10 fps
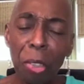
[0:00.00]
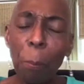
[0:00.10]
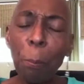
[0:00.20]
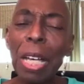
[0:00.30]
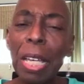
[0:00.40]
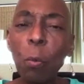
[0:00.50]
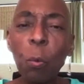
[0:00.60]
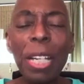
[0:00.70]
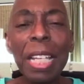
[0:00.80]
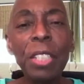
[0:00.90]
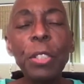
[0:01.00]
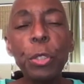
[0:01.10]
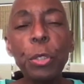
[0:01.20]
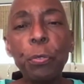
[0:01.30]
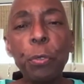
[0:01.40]
But what I could
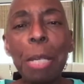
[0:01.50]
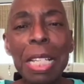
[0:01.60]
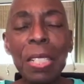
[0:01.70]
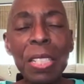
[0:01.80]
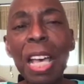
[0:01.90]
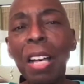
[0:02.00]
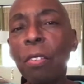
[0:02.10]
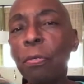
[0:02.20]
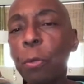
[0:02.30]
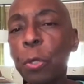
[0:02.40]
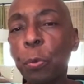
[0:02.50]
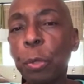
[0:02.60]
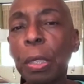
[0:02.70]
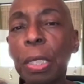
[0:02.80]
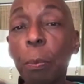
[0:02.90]
do for myself was
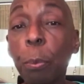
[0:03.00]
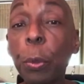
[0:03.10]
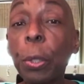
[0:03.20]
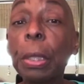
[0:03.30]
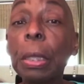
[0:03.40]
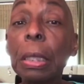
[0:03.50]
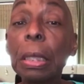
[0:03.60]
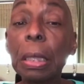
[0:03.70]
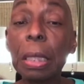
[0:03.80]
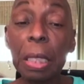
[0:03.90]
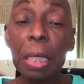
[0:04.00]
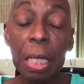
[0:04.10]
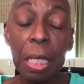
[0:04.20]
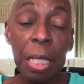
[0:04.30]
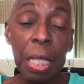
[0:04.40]
really important.
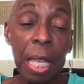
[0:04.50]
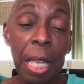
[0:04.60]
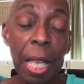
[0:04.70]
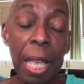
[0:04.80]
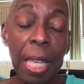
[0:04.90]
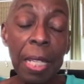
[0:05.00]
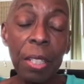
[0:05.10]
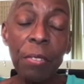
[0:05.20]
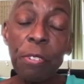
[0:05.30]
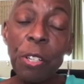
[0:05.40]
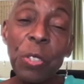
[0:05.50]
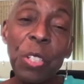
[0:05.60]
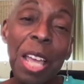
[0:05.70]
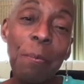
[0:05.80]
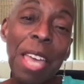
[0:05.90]
And the first
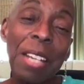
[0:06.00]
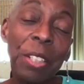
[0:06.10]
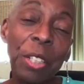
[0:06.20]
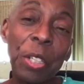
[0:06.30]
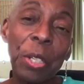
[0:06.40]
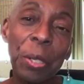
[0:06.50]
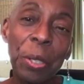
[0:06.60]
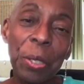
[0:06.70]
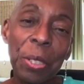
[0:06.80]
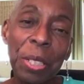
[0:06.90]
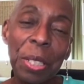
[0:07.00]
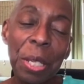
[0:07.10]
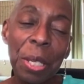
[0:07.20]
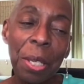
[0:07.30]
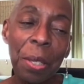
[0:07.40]
time that occurred
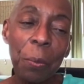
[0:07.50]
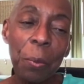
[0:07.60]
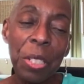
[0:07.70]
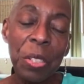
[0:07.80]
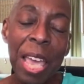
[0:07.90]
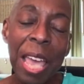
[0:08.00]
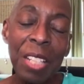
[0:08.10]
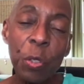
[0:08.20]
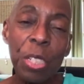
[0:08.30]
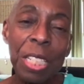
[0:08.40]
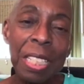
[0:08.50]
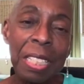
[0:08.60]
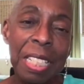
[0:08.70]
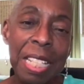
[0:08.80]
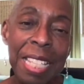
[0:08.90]
was actually
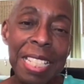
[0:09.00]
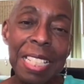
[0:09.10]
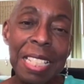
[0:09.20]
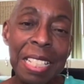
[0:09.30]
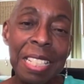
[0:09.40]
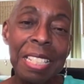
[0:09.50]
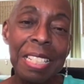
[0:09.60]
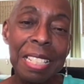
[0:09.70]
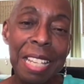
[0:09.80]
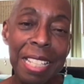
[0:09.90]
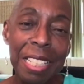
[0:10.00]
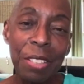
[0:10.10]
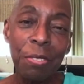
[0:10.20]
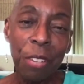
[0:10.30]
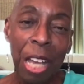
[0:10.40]
in
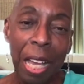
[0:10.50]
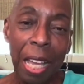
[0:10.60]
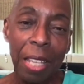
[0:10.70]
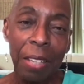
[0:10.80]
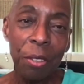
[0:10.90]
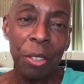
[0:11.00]
1995.